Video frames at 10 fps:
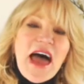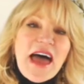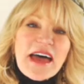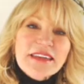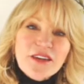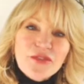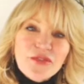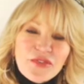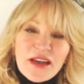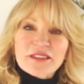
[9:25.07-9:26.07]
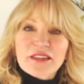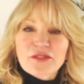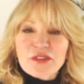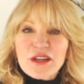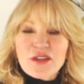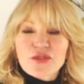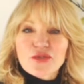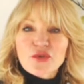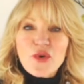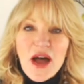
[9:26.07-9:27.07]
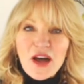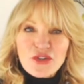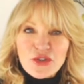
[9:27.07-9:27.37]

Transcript: and effectively throughout